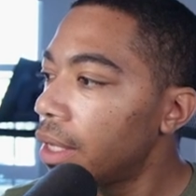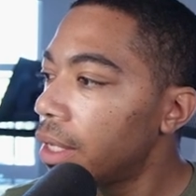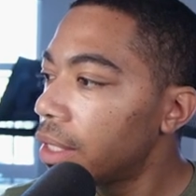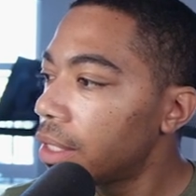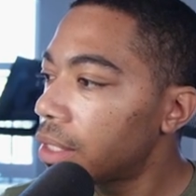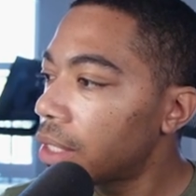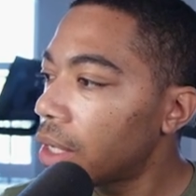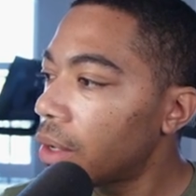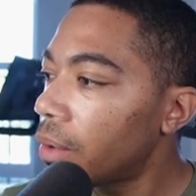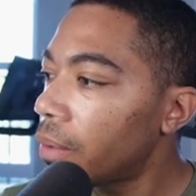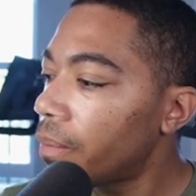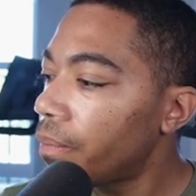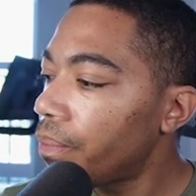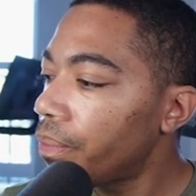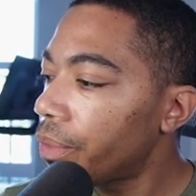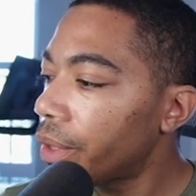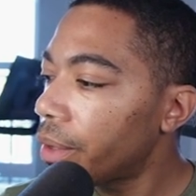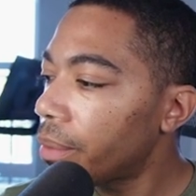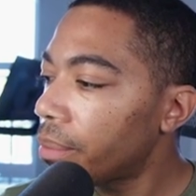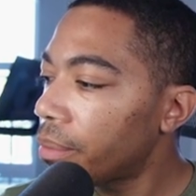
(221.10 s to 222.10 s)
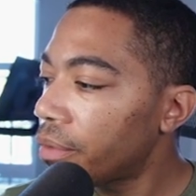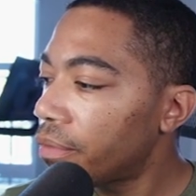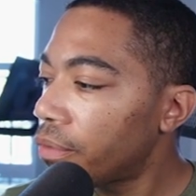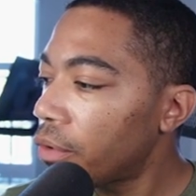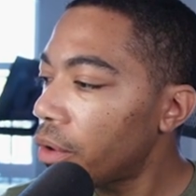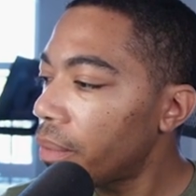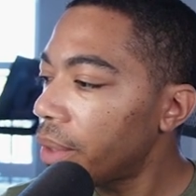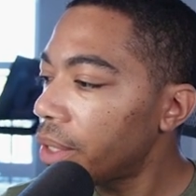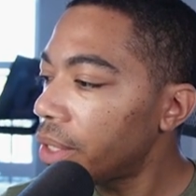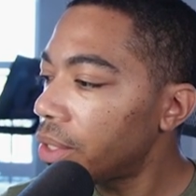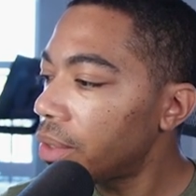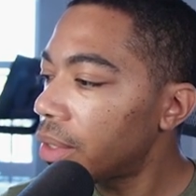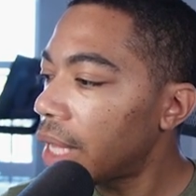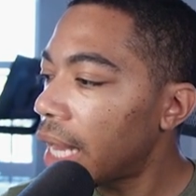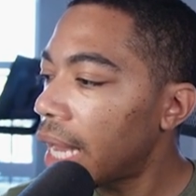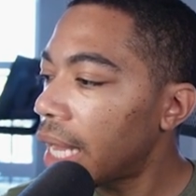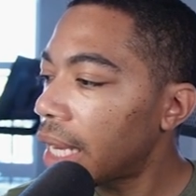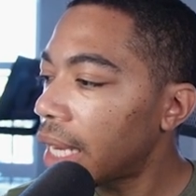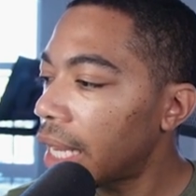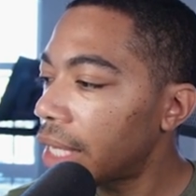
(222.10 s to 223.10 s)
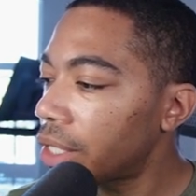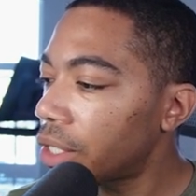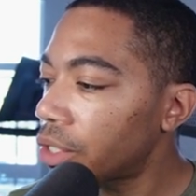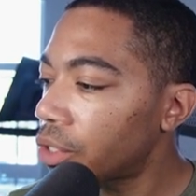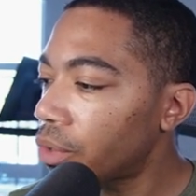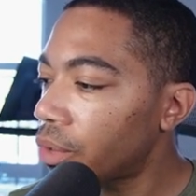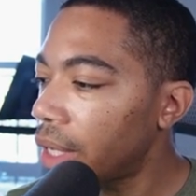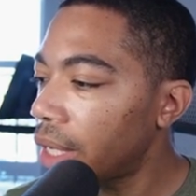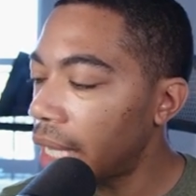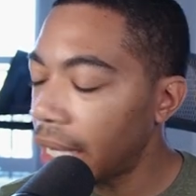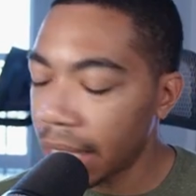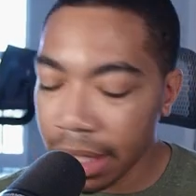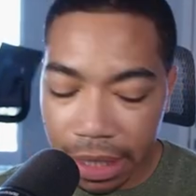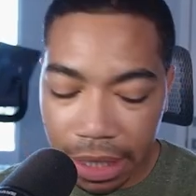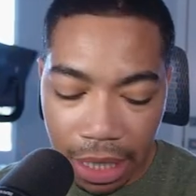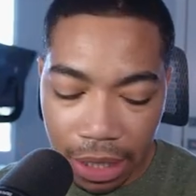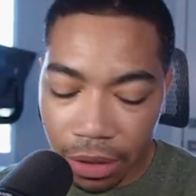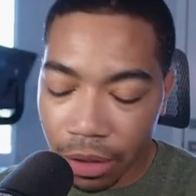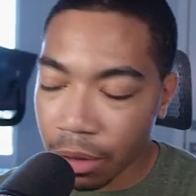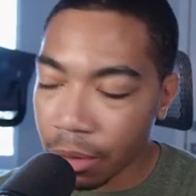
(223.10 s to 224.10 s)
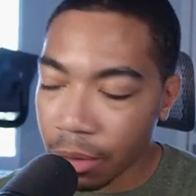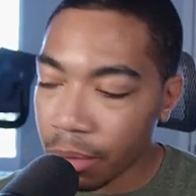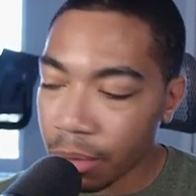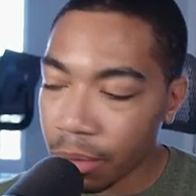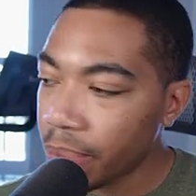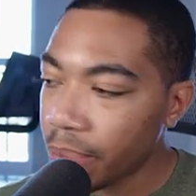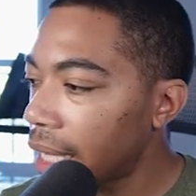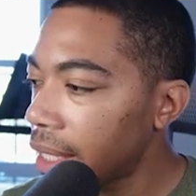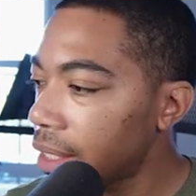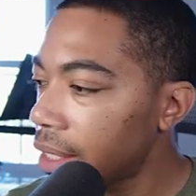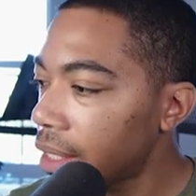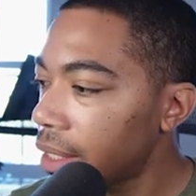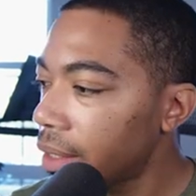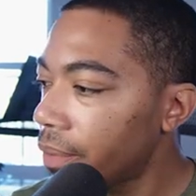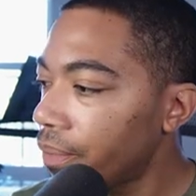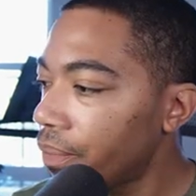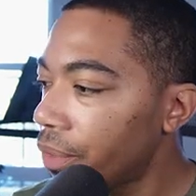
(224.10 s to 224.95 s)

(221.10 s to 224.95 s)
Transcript: So before we do that, let's just create a standard plot.